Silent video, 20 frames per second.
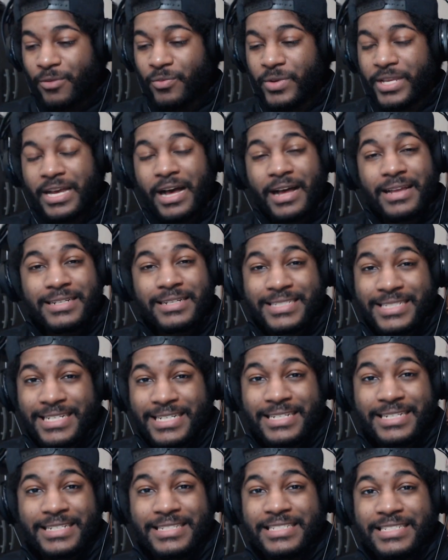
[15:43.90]
And we kind of
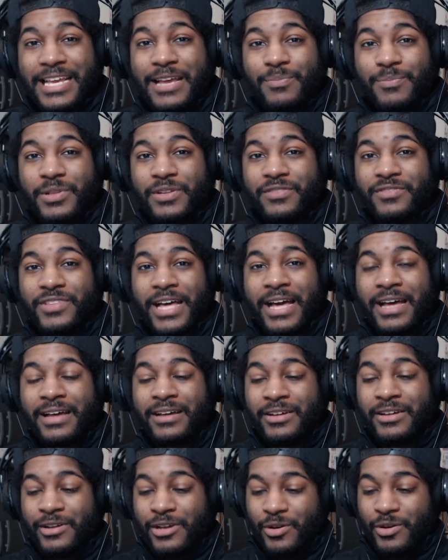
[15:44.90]
see an example of that